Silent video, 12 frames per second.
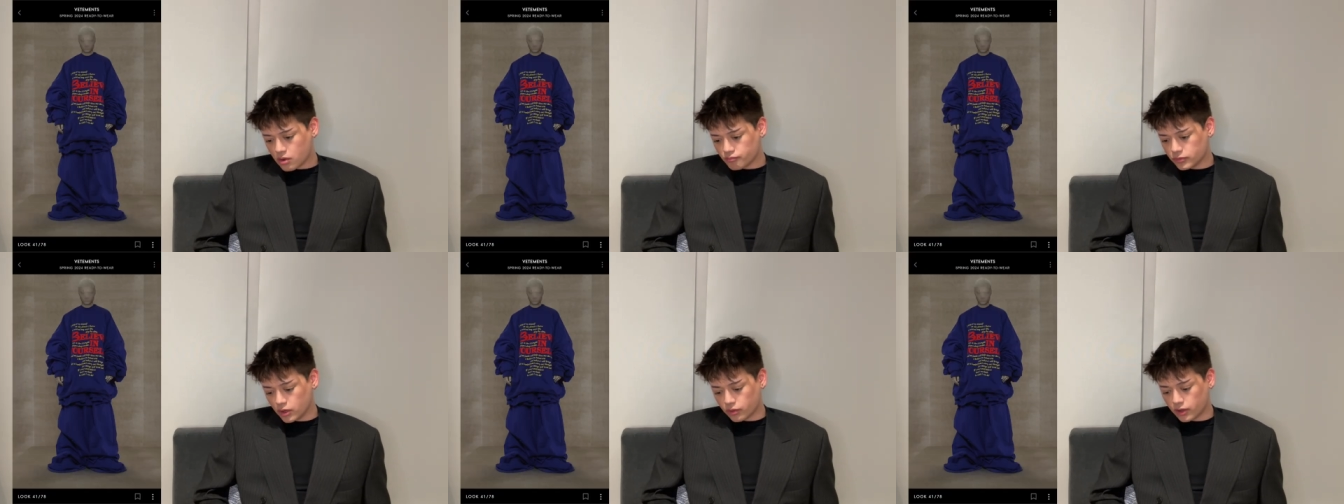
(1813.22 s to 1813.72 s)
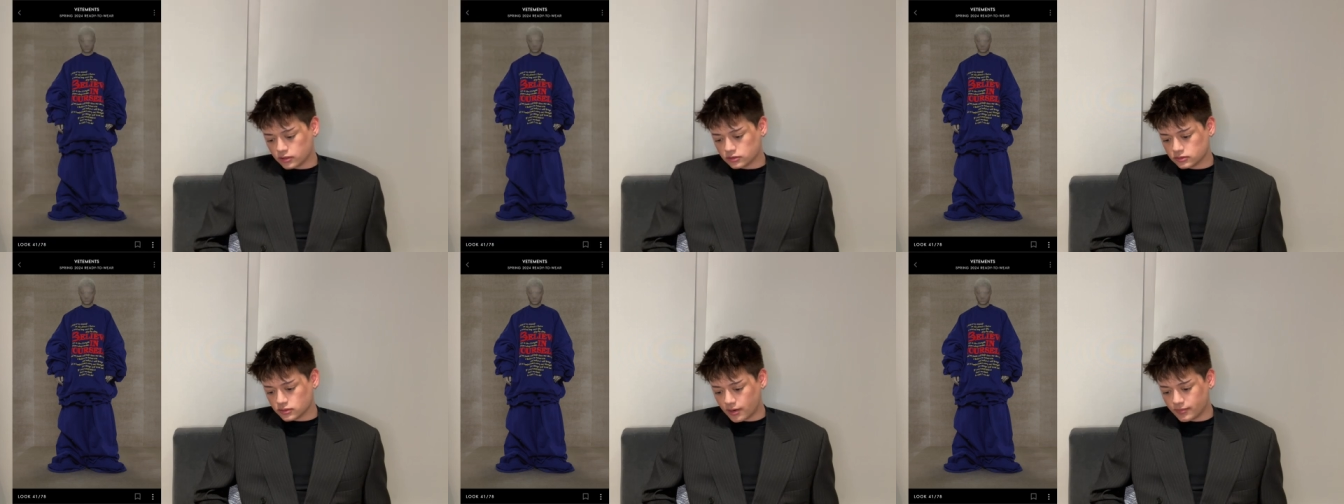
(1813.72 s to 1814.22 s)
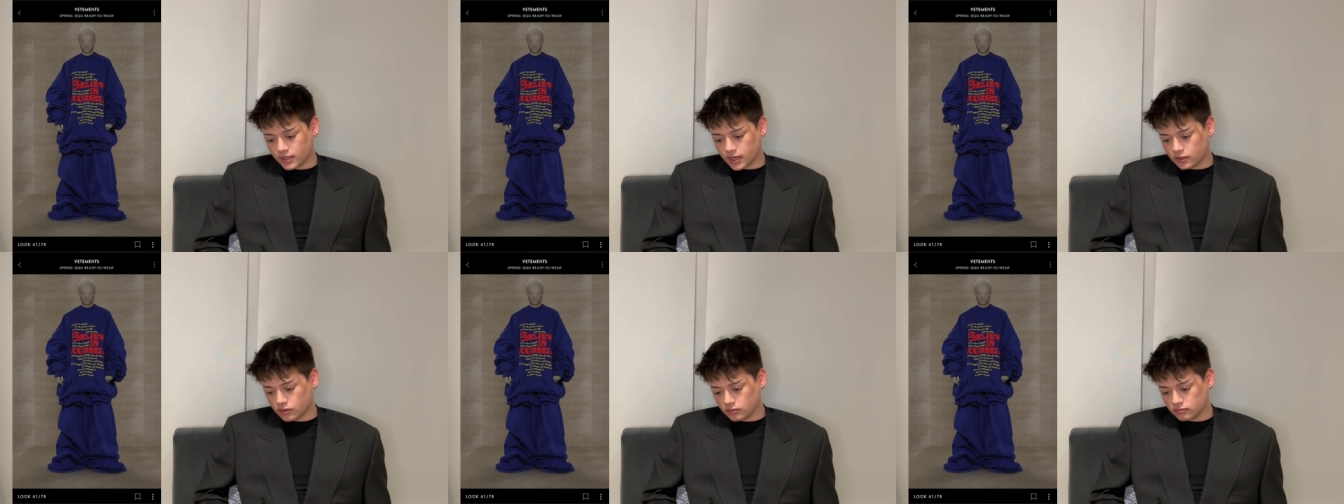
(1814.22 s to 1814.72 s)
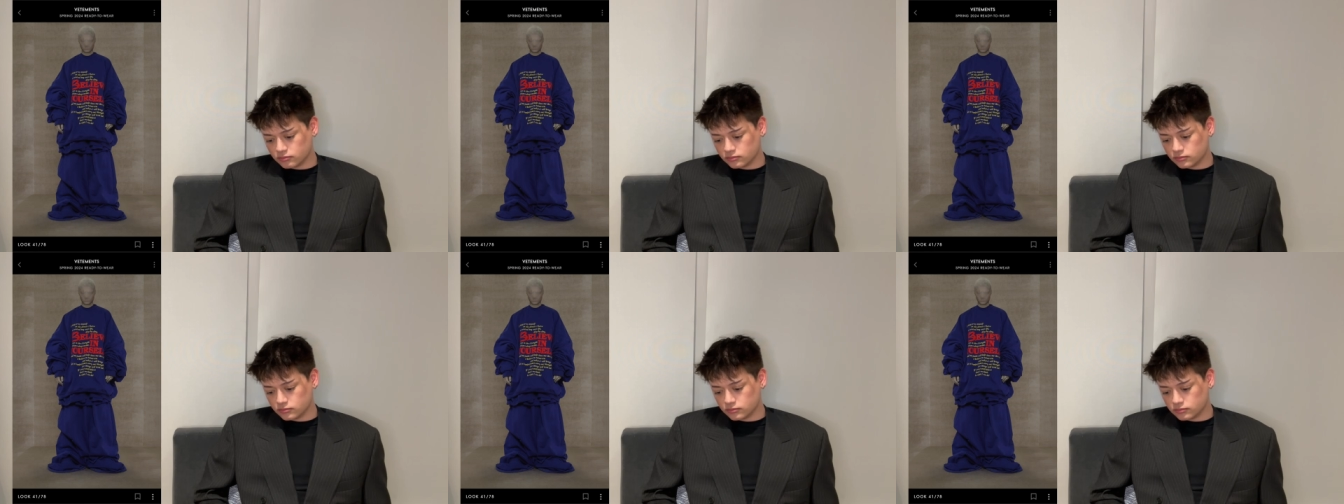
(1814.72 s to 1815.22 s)
No thoughts. I mean, I don't,
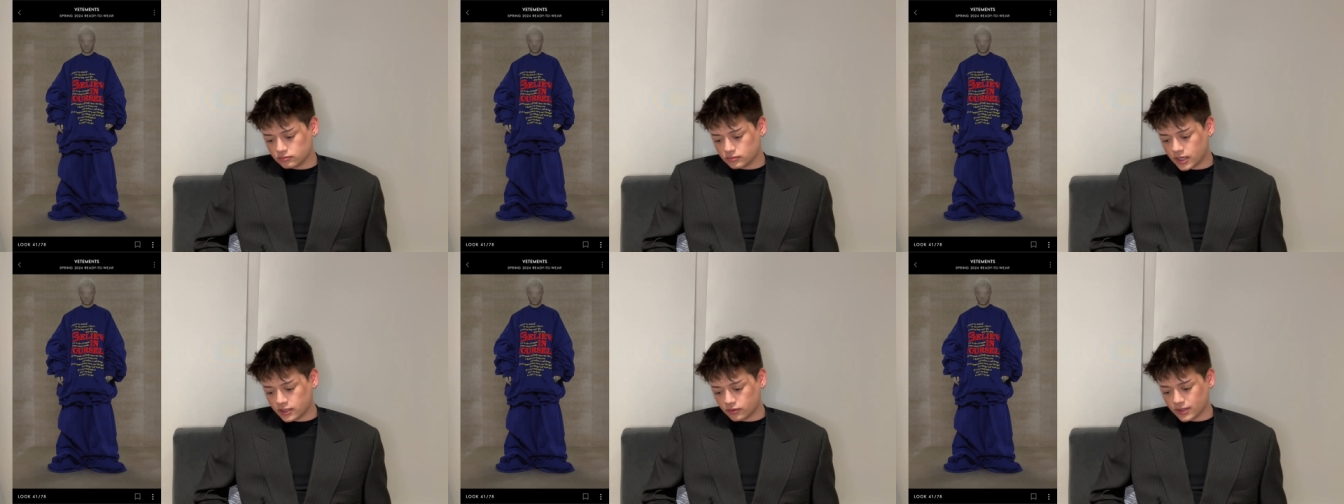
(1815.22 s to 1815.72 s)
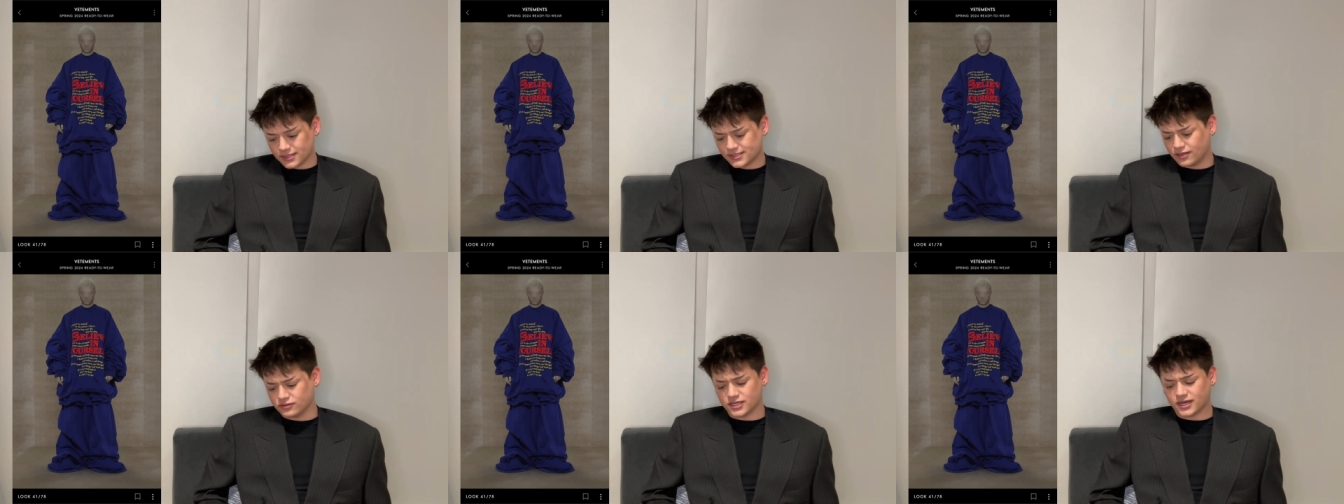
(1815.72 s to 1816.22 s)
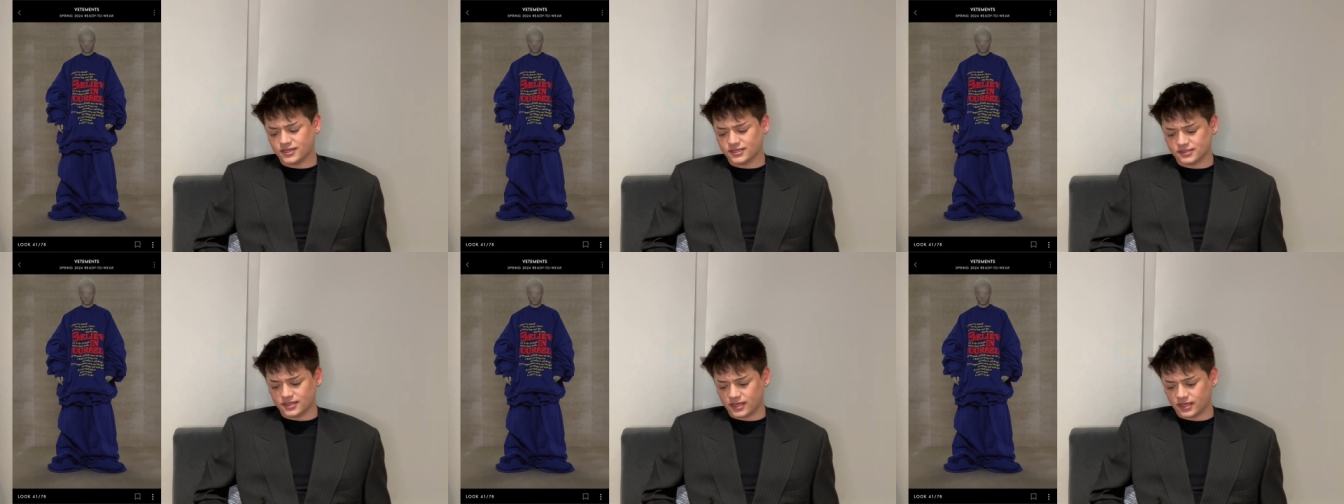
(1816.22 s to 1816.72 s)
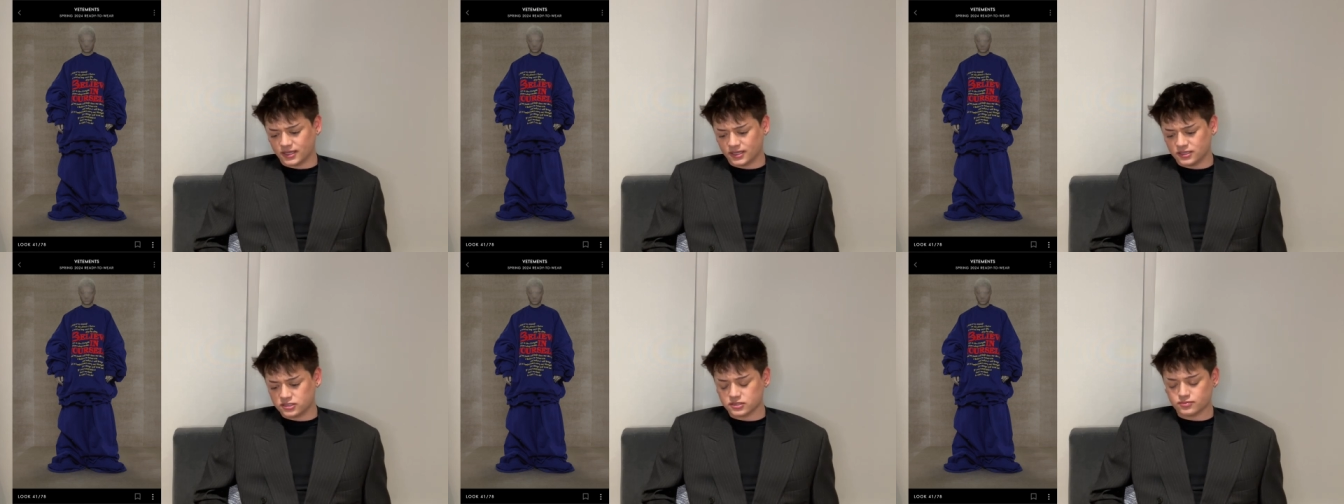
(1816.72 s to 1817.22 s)
I know that sounds like I dislike it.
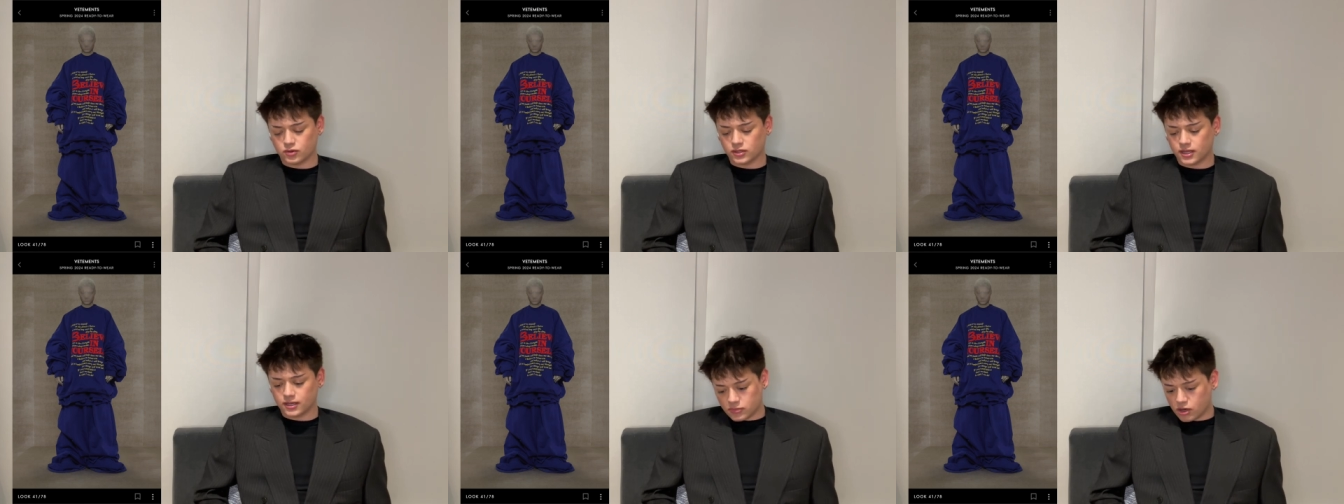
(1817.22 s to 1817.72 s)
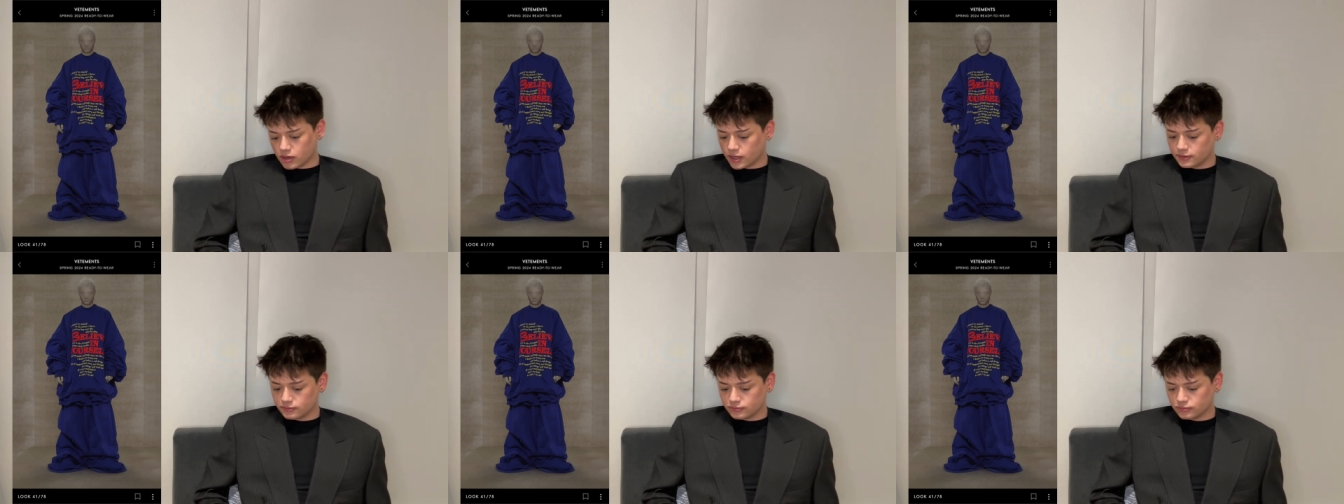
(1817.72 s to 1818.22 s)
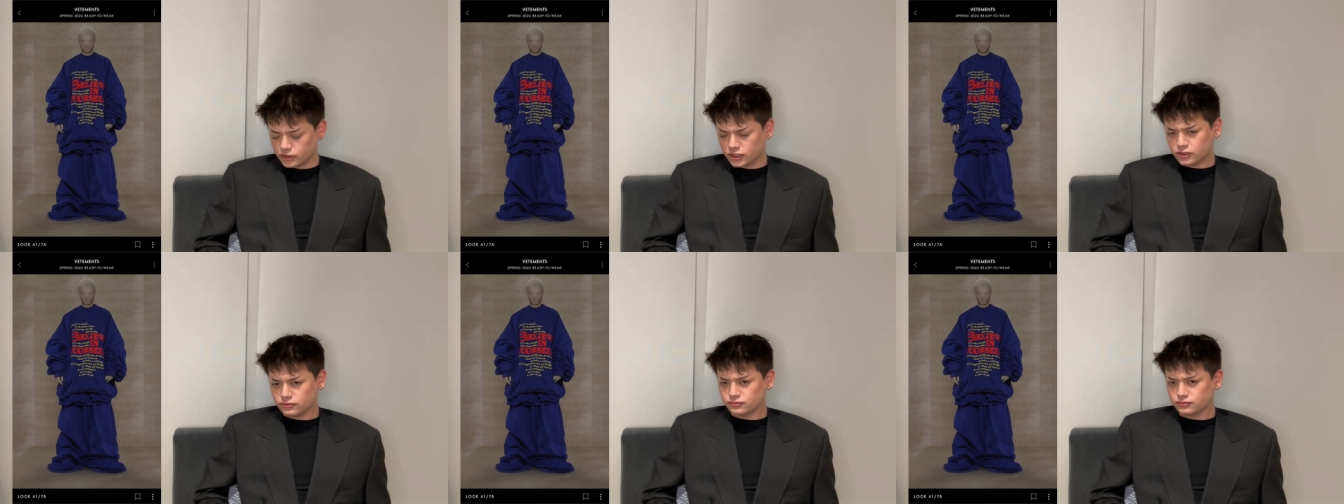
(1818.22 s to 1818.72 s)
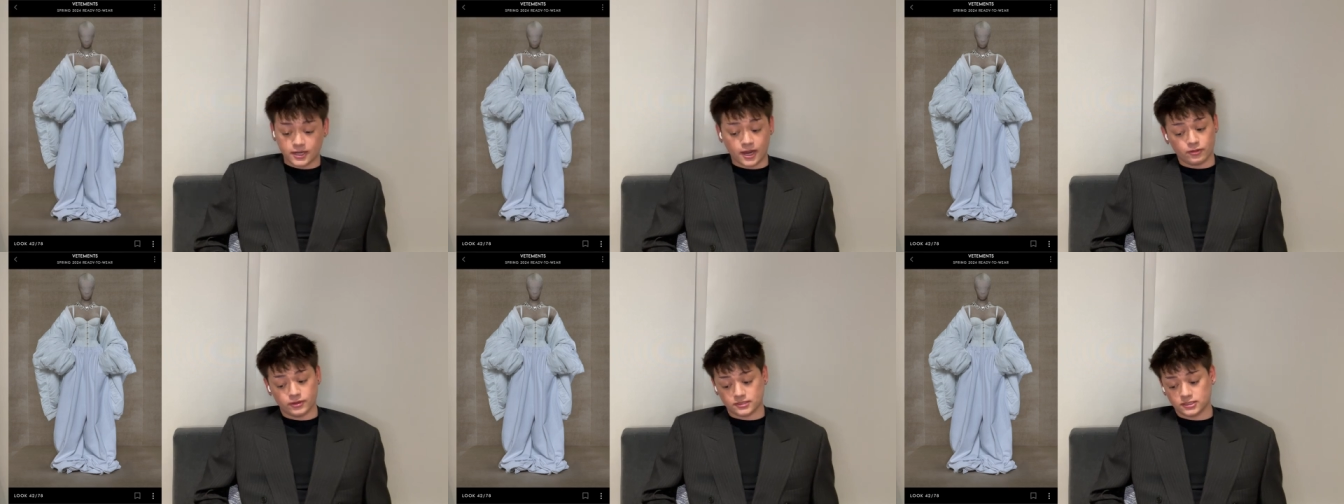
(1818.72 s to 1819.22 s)
It's just more like, okay, you know. Now
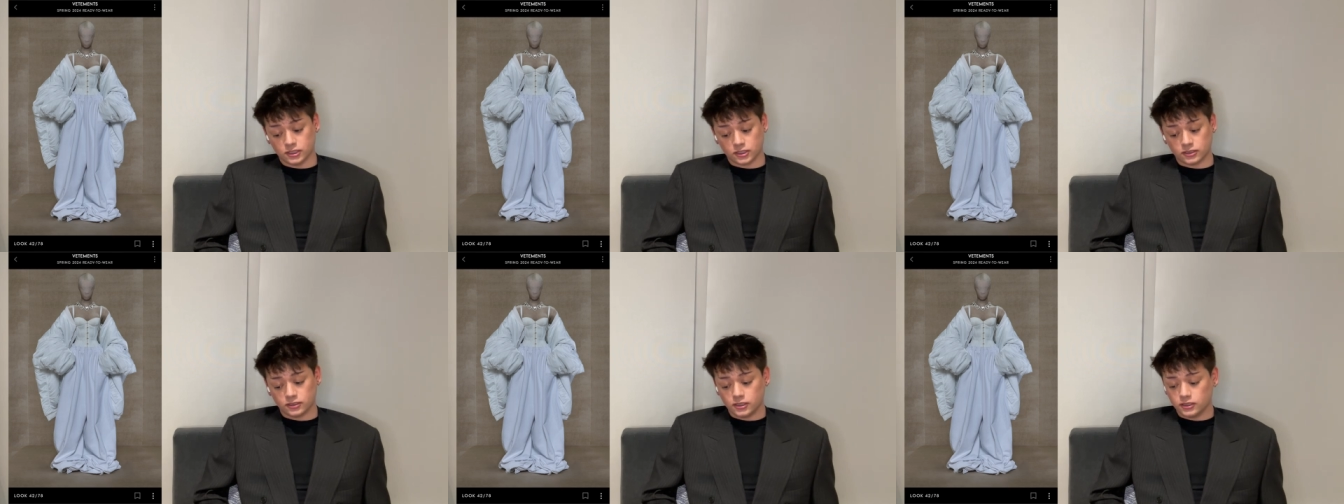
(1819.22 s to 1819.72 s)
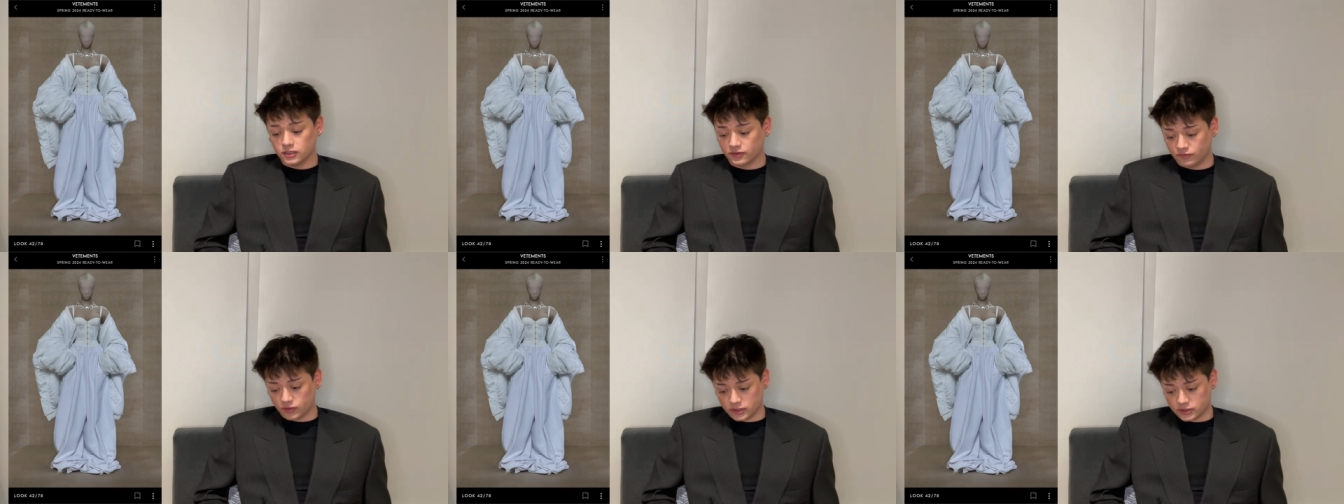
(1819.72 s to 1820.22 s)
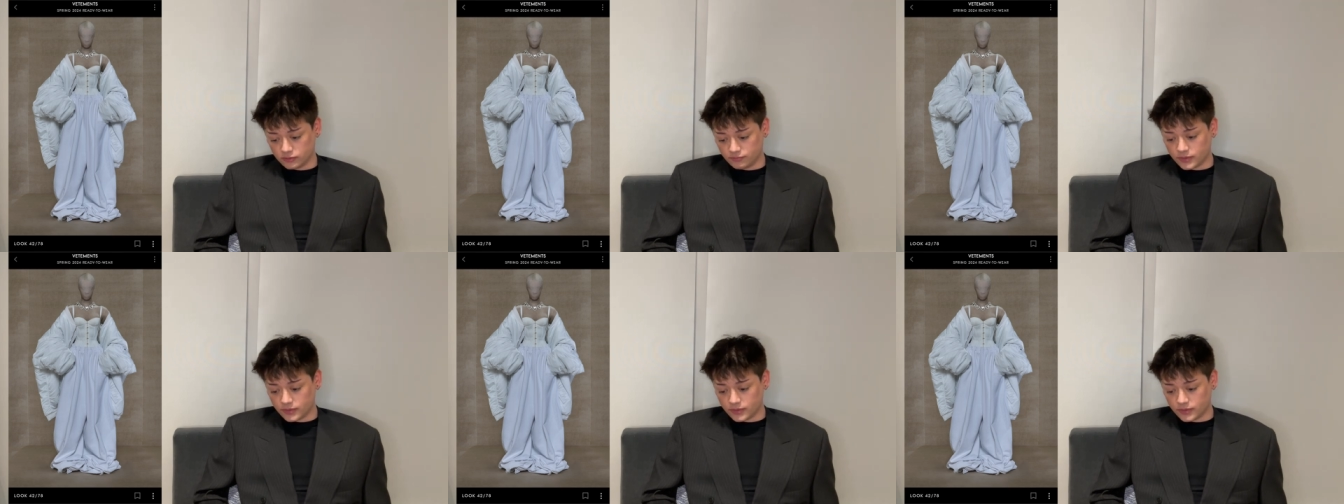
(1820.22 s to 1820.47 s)
this look, look forty-two.